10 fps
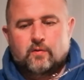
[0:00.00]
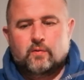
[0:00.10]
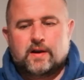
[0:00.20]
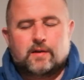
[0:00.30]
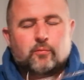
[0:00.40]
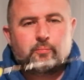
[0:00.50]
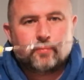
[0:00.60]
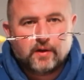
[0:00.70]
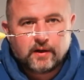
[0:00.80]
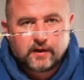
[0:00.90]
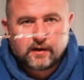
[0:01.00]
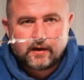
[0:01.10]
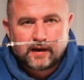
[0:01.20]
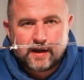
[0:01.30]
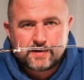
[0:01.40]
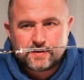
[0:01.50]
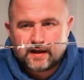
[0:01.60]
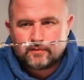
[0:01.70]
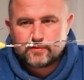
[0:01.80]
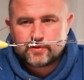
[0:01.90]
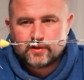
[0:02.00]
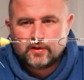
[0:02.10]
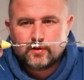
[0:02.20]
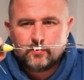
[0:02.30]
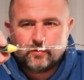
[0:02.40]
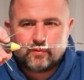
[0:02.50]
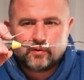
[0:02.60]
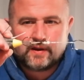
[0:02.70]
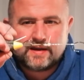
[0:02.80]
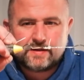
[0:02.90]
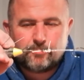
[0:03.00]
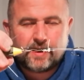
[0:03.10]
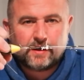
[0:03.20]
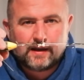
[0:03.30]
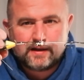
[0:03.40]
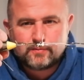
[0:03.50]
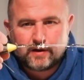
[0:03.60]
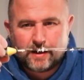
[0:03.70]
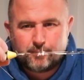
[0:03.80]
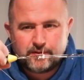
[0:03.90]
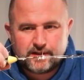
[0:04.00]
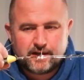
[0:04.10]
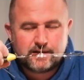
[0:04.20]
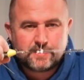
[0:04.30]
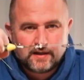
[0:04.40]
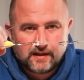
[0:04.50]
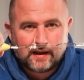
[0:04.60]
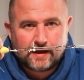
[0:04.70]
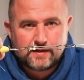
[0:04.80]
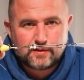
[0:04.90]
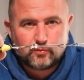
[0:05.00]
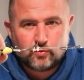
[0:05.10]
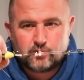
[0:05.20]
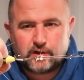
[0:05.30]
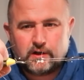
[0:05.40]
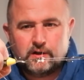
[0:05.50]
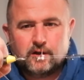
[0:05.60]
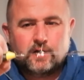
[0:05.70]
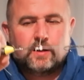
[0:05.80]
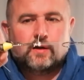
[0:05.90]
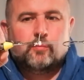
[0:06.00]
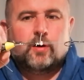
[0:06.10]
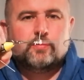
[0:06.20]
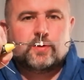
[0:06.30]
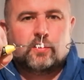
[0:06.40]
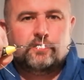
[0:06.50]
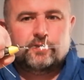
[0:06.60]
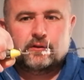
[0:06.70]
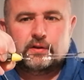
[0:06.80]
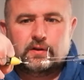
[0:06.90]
when you cast out with one of these impact leads, what happens is that hits the water, pops off,